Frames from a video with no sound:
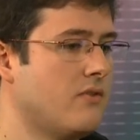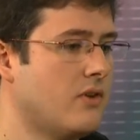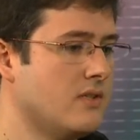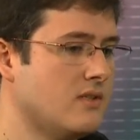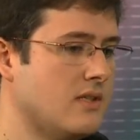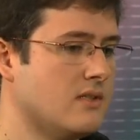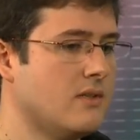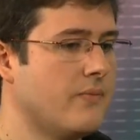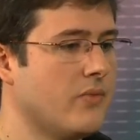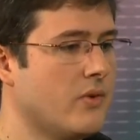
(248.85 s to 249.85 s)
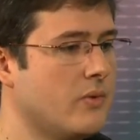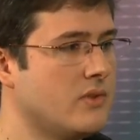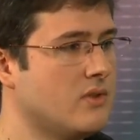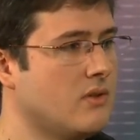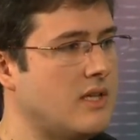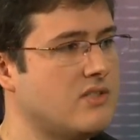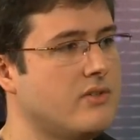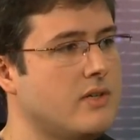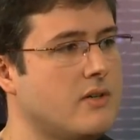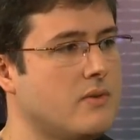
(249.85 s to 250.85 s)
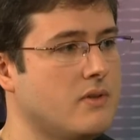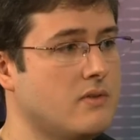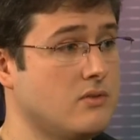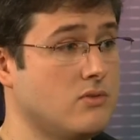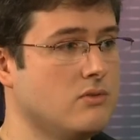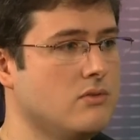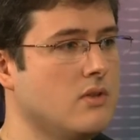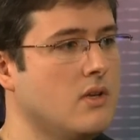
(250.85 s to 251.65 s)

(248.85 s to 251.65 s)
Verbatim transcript: For instance, we saw last year with Zeus,